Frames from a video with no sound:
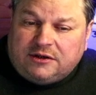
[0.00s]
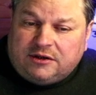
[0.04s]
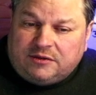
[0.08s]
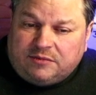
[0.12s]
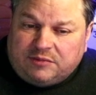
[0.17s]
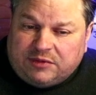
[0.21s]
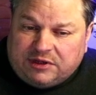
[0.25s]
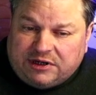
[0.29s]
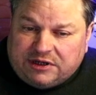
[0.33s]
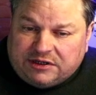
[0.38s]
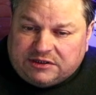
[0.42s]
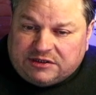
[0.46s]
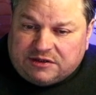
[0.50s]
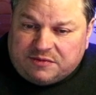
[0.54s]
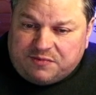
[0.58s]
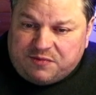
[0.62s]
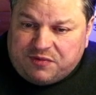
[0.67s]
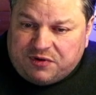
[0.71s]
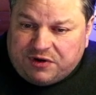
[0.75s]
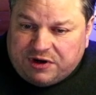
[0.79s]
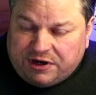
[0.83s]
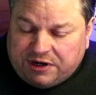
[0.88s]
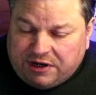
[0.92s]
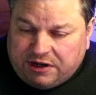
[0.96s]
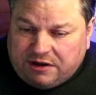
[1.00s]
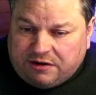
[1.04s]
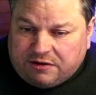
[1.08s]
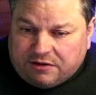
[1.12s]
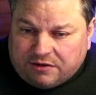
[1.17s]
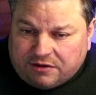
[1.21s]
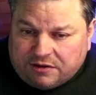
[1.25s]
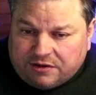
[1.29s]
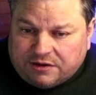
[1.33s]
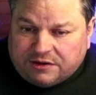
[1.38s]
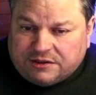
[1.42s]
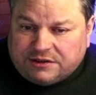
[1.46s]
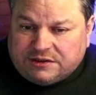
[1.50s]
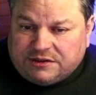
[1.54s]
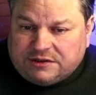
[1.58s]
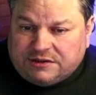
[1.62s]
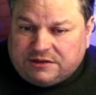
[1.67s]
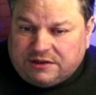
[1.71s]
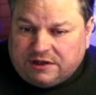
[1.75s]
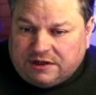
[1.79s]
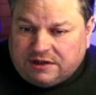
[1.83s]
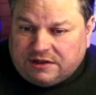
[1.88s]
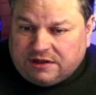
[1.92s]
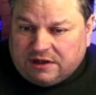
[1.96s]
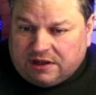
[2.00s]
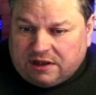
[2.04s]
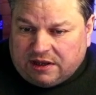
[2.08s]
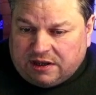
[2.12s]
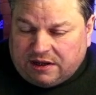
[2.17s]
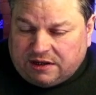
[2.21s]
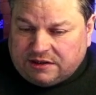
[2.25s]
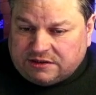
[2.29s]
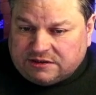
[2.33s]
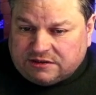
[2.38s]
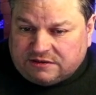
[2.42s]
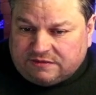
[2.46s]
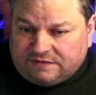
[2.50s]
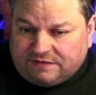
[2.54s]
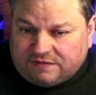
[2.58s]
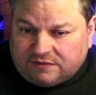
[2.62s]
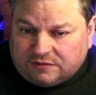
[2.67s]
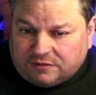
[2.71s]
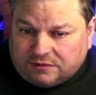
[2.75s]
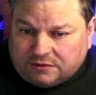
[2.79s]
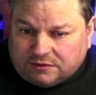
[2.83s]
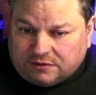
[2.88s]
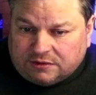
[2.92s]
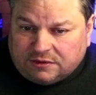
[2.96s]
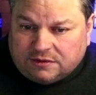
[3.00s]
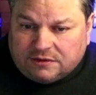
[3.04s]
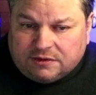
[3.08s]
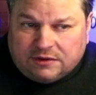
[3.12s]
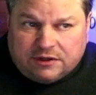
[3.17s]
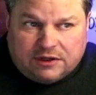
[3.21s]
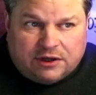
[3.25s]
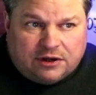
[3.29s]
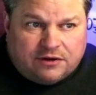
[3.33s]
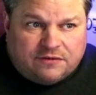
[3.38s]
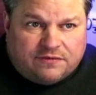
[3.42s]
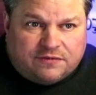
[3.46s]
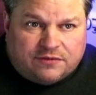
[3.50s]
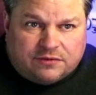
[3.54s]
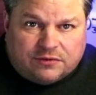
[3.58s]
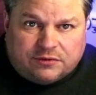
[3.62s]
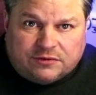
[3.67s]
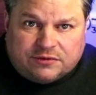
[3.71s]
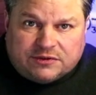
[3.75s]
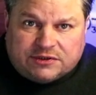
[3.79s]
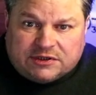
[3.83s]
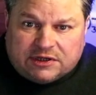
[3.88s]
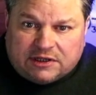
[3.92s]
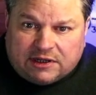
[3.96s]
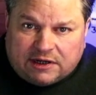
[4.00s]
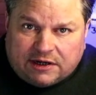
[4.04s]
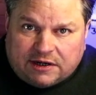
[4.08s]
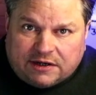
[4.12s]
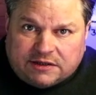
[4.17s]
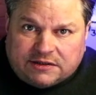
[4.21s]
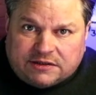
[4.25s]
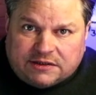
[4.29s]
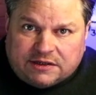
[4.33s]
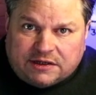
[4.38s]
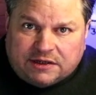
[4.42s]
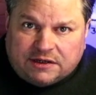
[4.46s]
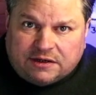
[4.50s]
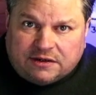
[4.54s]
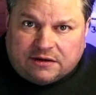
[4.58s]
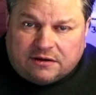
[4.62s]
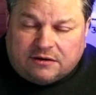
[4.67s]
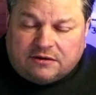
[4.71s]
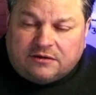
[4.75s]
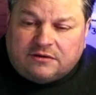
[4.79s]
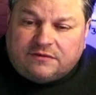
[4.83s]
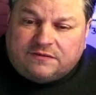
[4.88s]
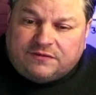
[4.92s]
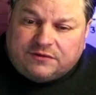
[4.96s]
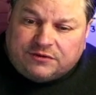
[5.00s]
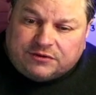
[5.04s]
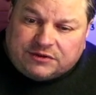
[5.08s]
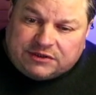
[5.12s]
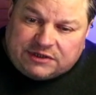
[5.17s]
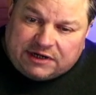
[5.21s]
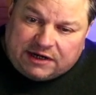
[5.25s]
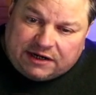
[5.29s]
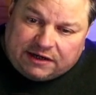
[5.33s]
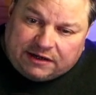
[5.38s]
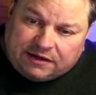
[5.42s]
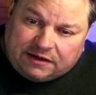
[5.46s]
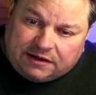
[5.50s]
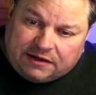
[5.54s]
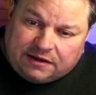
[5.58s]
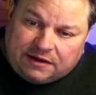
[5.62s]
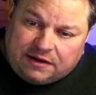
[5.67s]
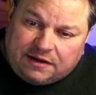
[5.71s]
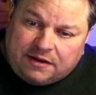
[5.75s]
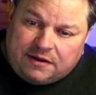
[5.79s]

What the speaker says: but it's a pretty good indicator for the overall salinity of your tank.